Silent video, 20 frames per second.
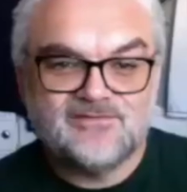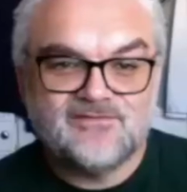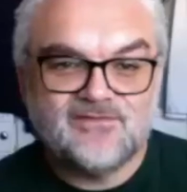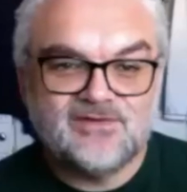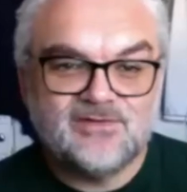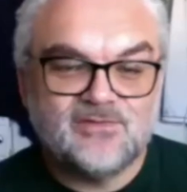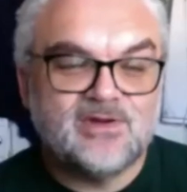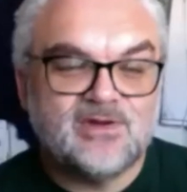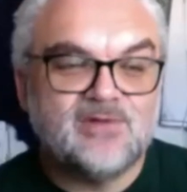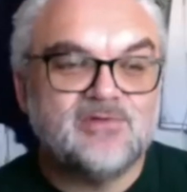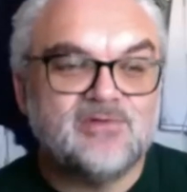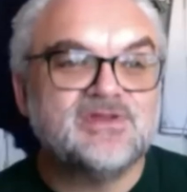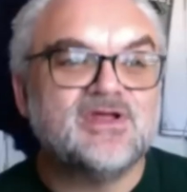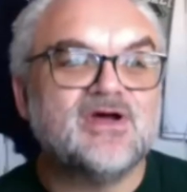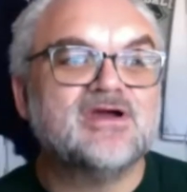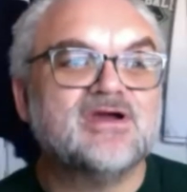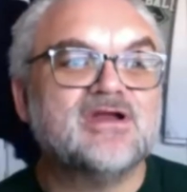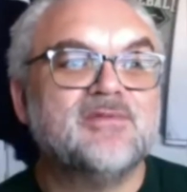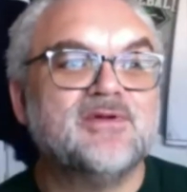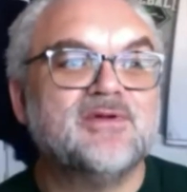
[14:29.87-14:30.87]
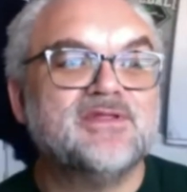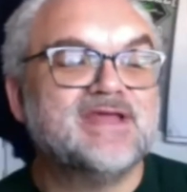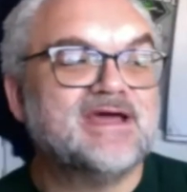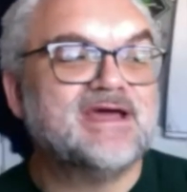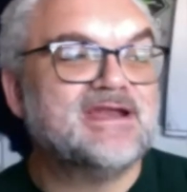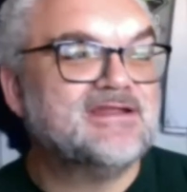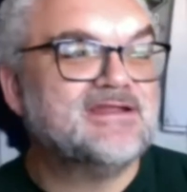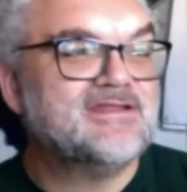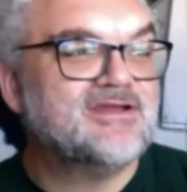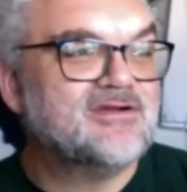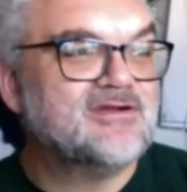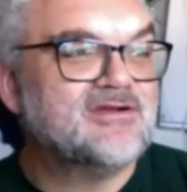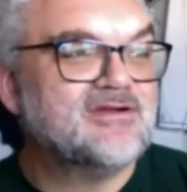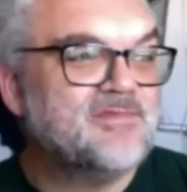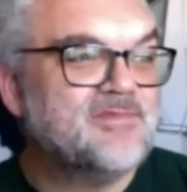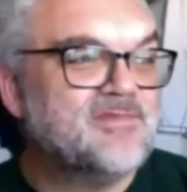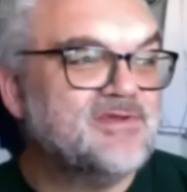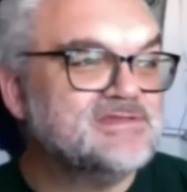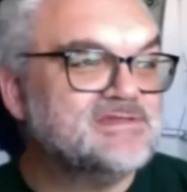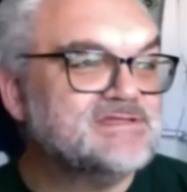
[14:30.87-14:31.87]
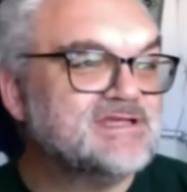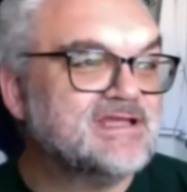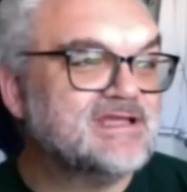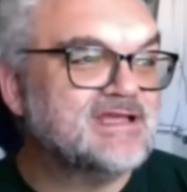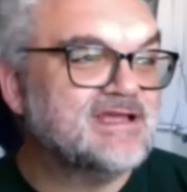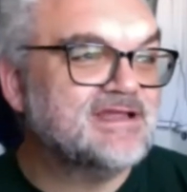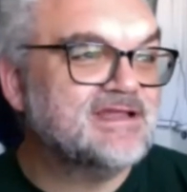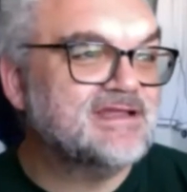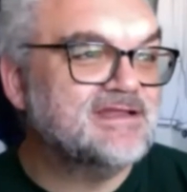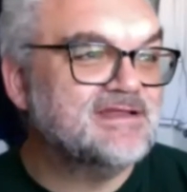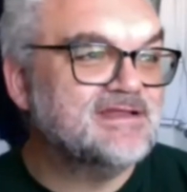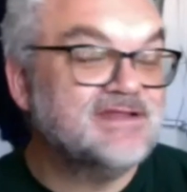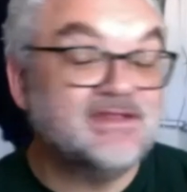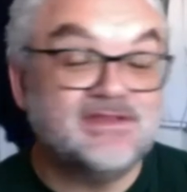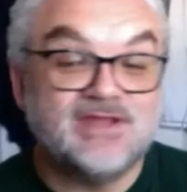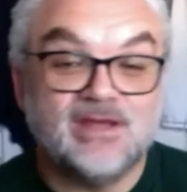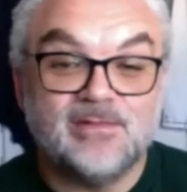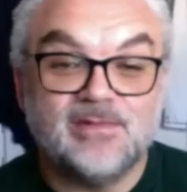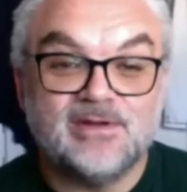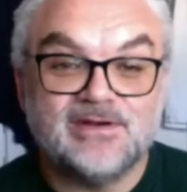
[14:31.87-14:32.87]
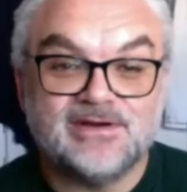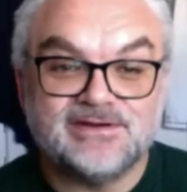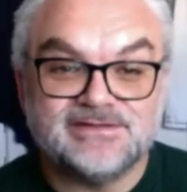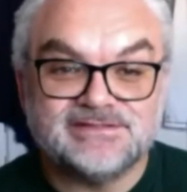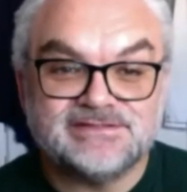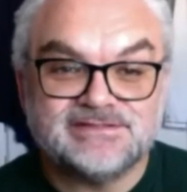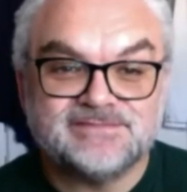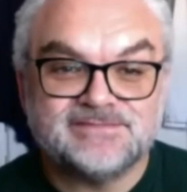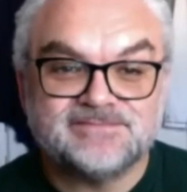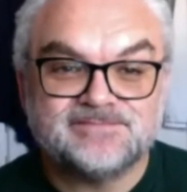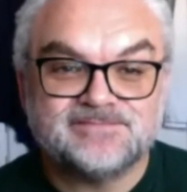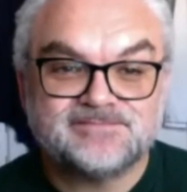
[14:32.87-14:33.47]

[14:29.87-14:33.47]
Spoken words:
while we're talking about that and talking about music, the Dubliners.